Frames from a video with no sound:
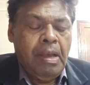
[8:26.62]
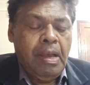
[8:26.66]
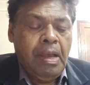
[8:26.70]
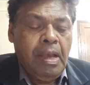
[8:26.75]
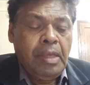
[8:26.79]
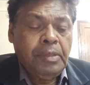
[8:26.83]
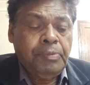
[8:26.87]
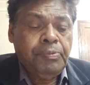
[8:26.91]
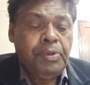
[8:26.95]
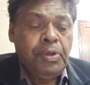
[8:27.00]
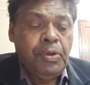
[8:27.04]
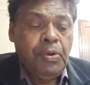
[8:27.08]

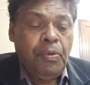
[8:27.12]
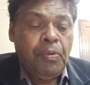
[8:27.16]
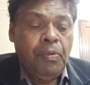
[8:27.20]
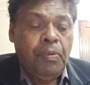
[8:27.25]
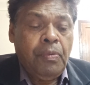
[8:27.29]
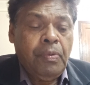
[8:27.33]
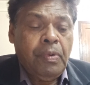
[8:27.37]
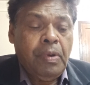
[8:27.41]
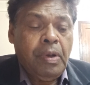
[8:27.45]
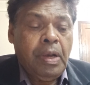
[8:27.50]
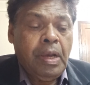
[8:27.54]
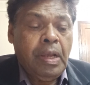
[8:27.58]
As we
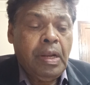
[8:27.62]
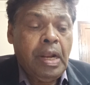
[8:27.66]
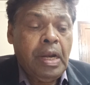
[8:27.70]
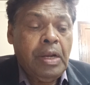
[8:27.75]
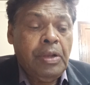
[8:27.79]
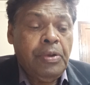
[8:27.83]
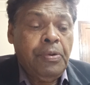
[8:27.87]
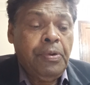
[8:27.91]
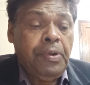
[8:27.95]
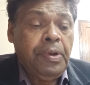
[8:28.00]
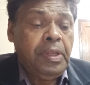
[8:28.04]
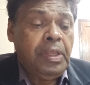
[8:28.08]
know, an
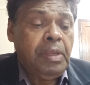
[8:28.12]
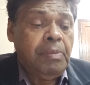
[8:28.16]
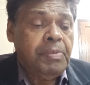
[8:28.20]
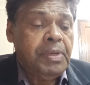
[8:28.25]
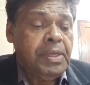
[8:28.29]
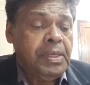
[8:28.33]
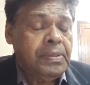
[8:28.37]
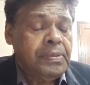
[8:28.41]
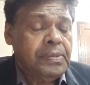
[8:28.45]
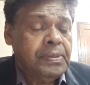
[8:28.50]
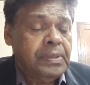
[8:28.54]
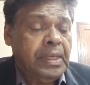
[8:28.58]
algorithm
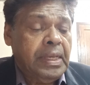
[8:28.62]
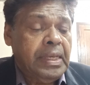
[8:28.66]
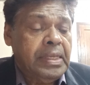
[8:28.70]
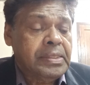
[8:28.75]
is